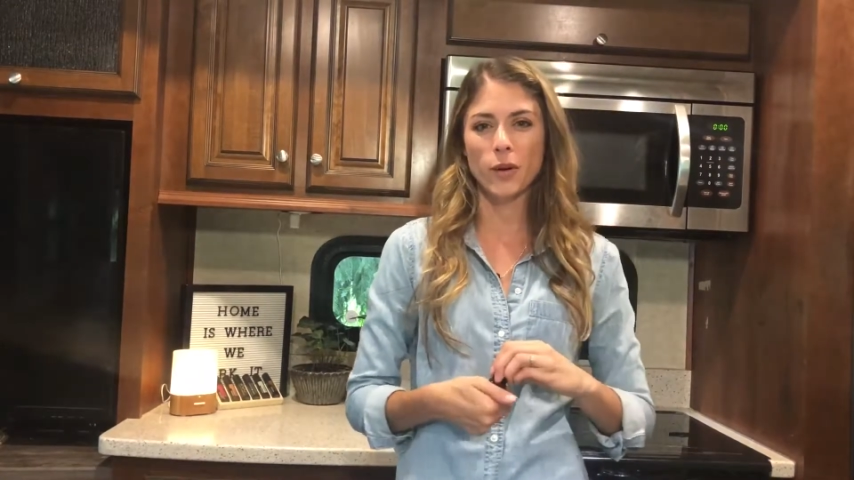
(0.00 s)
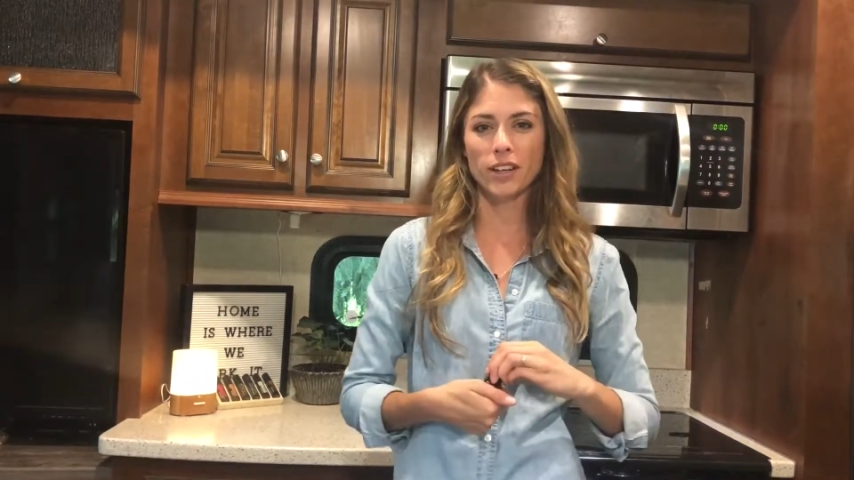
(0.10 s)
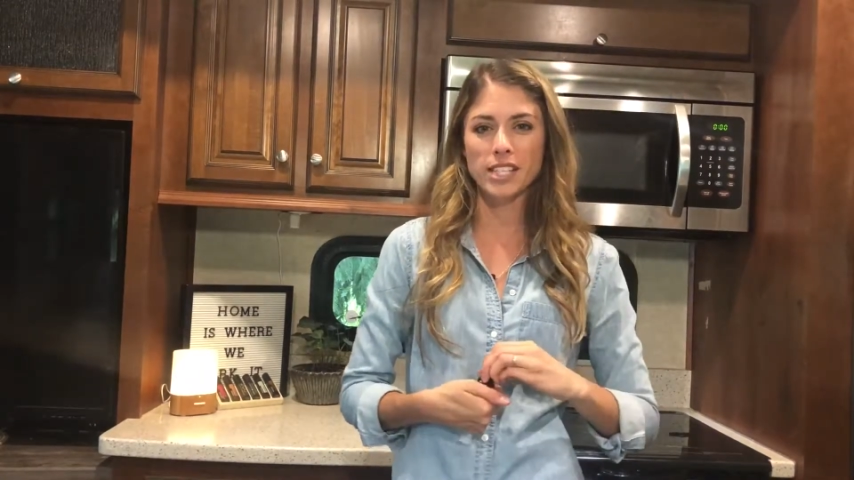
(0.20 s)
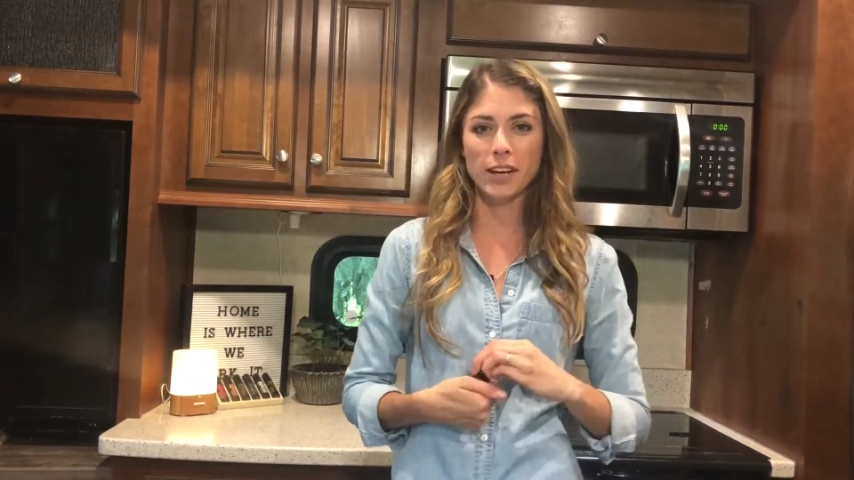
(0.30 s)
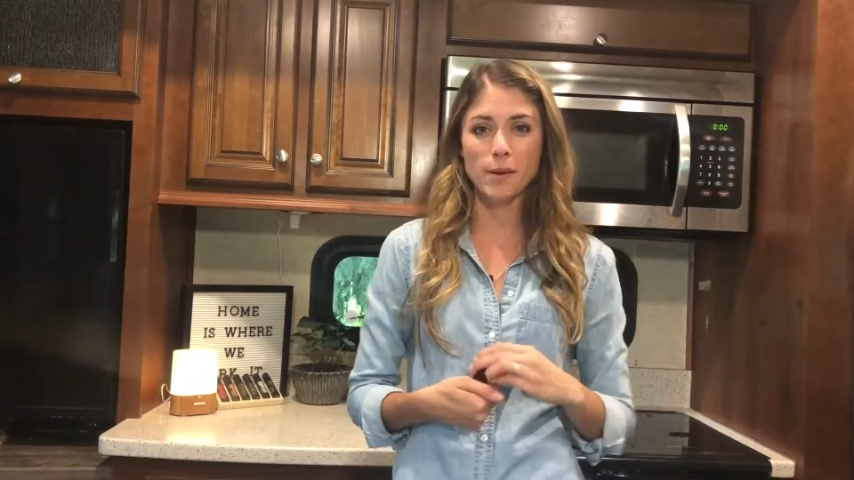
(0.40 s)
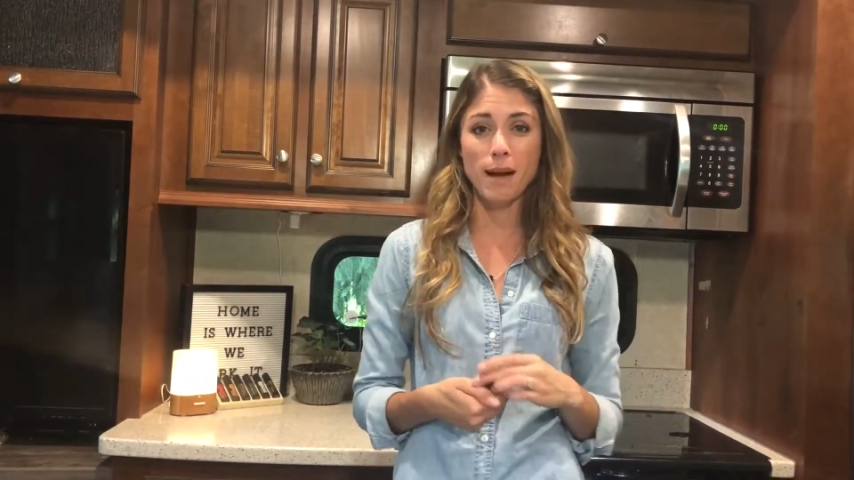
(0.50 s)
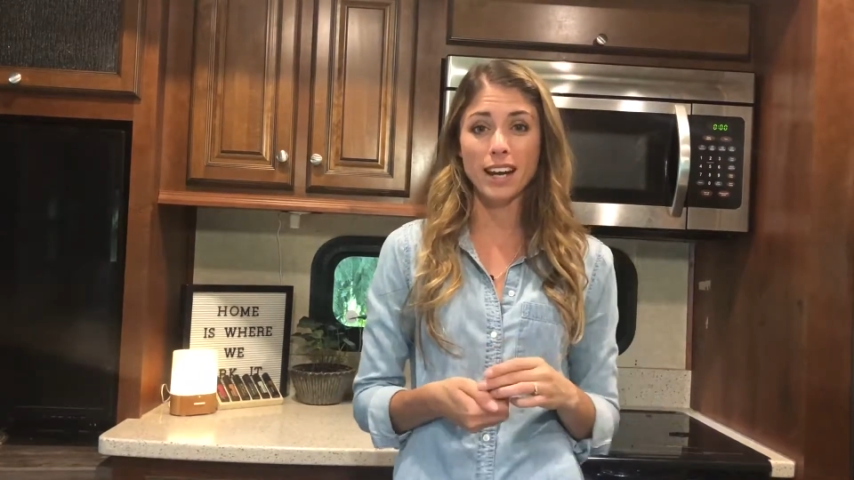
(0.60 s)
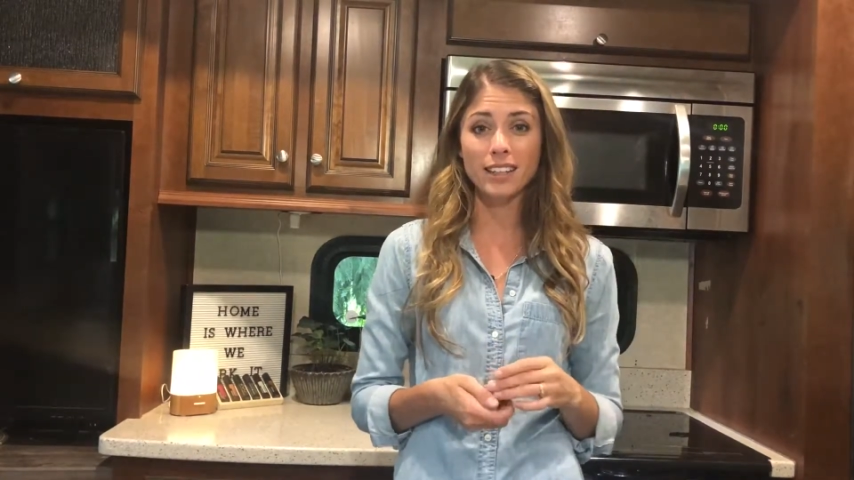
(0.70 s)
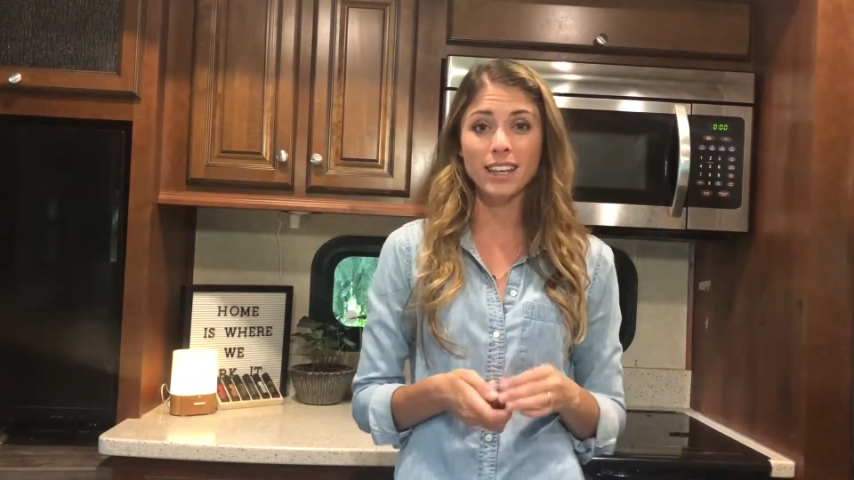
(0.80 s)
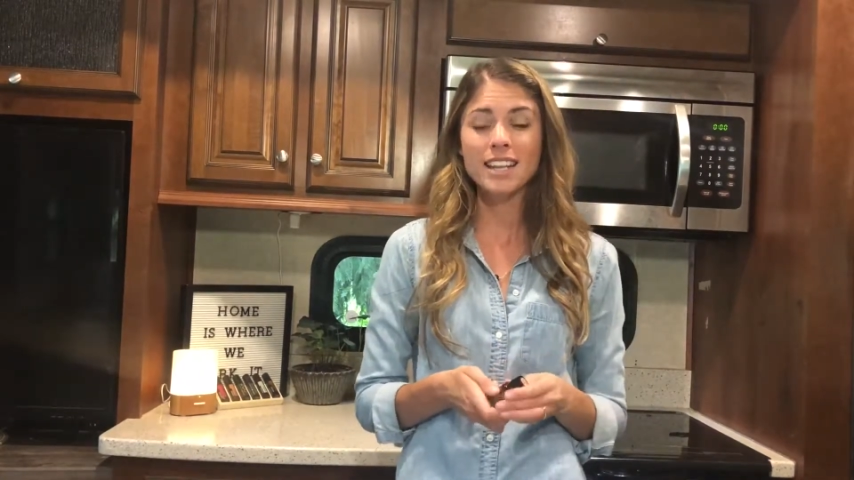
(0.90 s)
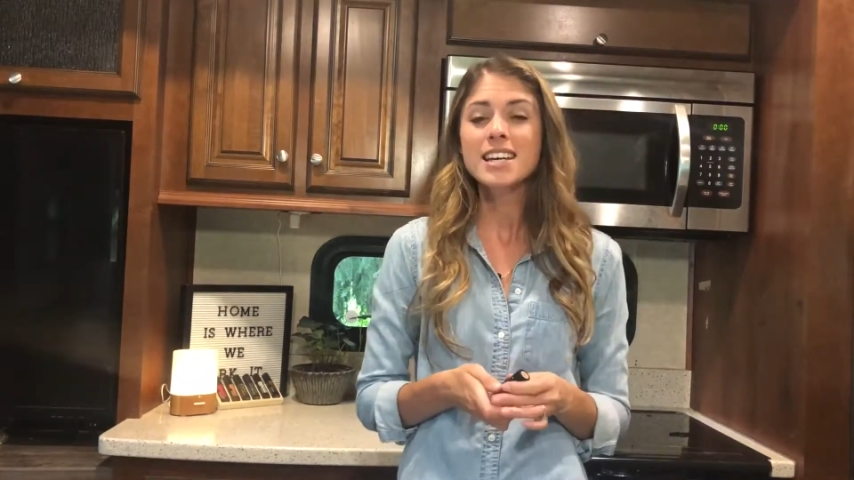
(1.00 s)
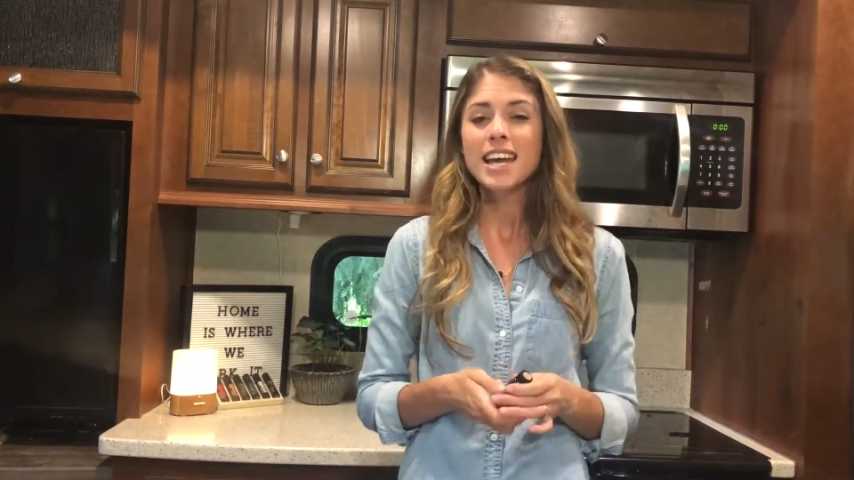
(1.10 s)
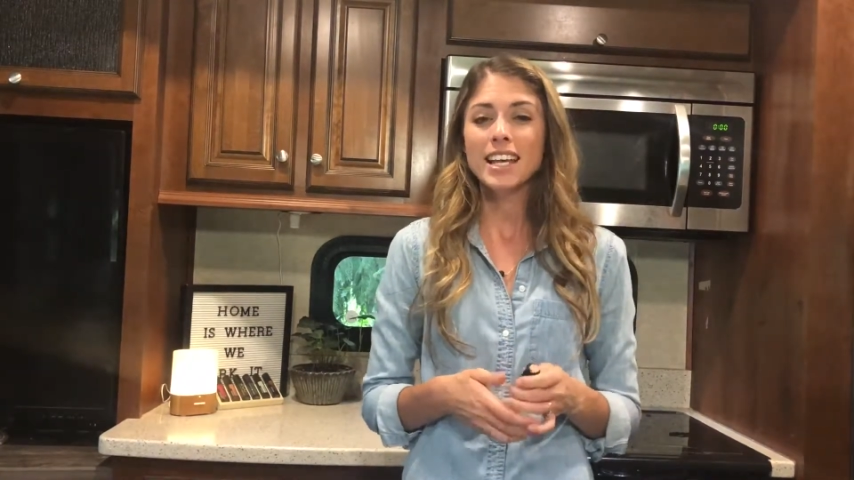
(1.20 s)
oils aromatically